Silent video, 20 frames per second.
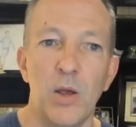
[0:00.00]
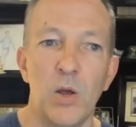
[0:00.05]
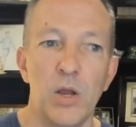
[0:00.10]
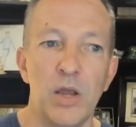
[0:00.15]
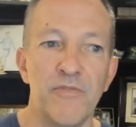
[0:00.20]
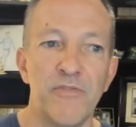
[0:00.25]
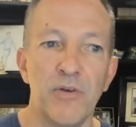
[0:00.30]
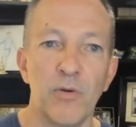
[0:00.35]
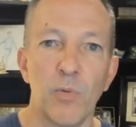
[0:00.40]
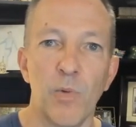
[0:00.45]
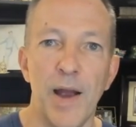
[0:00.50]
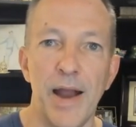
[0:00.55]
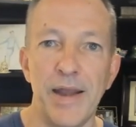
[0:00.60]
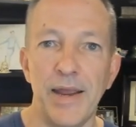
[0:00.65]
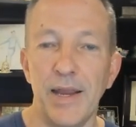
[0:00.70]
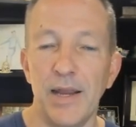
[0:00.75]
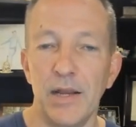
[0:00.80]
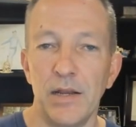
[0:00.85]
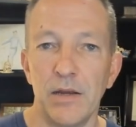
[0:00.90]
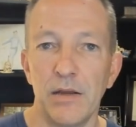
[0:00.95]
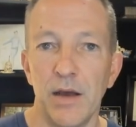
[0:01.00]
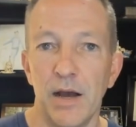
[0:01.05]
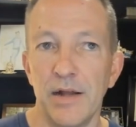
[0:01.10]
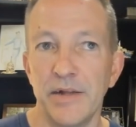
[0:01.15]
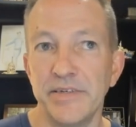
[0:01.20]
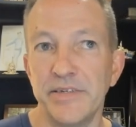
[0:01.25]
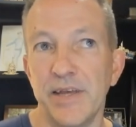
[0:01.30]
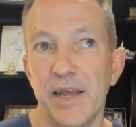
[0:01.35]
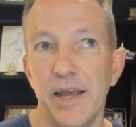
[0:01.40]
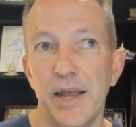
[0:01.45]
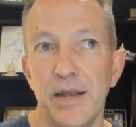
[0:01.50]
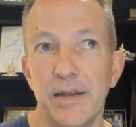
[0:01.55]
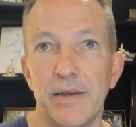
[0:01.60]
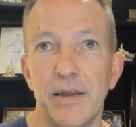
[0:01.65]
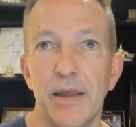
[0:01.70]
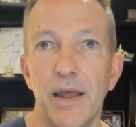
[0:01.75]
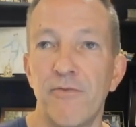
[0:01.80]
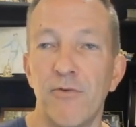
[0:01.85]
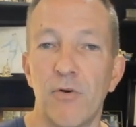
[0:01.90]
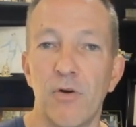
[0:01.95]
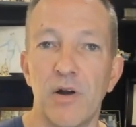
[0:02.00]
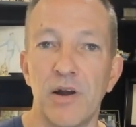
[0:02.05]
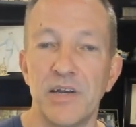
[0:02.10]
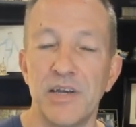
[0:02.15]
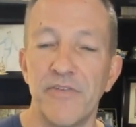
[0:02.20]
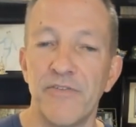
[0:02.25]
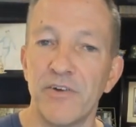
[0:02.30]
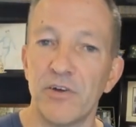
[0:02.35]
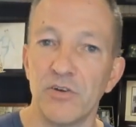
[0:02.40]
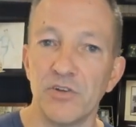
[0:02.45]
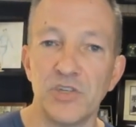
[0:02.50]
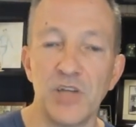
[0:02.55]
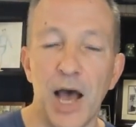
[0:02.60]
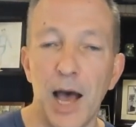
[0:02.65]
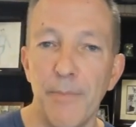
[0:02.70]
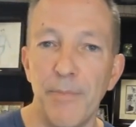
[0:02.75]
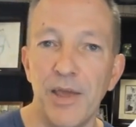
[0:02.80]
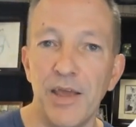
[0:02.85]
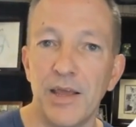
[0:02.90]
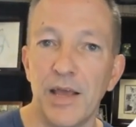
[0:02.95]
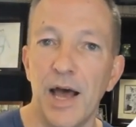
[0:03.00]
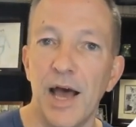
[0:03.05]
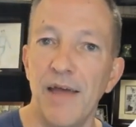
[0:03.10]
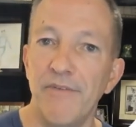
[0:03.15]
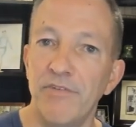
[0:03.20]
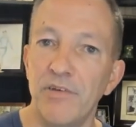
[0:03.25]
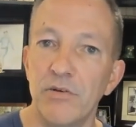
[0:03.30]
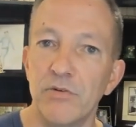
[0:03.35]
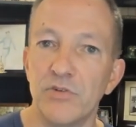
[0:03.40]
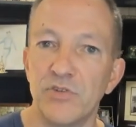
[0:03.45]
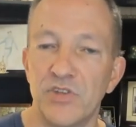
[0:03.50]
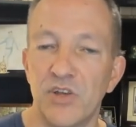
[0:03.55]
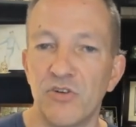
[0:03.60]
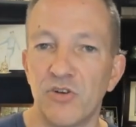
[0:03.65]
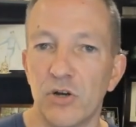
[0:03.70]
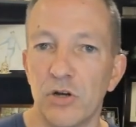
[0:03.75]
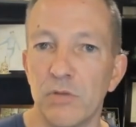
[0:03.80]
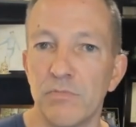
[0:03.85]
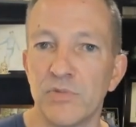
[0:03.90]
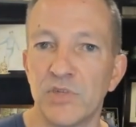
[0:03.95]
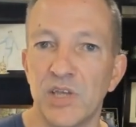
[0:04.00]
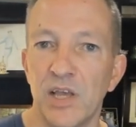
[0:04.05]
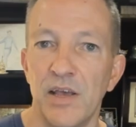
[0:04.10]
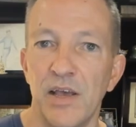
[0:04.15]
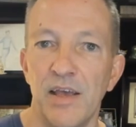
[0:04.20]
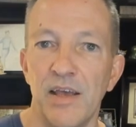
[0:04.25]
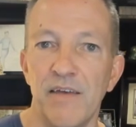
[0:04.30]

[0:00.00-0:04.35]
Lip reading: If you're writing content for a difficult topic, I've used the terms